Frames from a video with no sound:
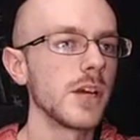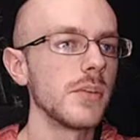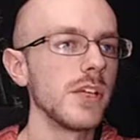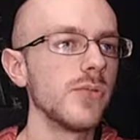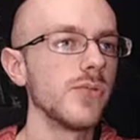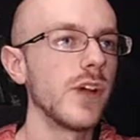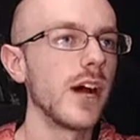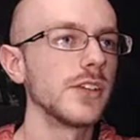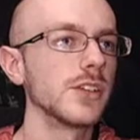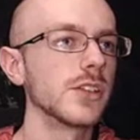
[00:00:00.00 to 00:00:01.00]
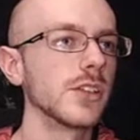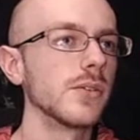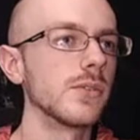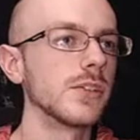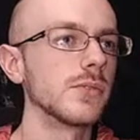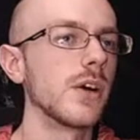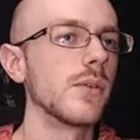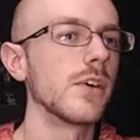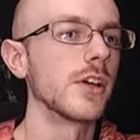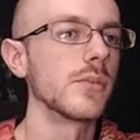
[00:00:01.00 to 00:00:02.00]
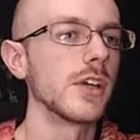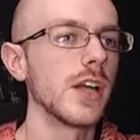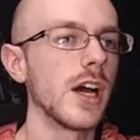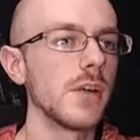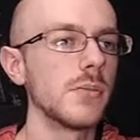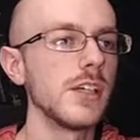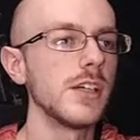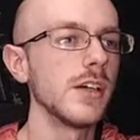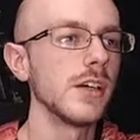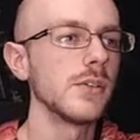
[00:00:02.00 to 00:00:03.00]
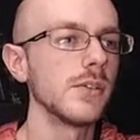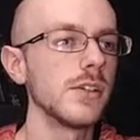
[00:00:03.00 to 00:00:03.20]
I mean, he flies is a good reason why I want him right now. I mean, he does...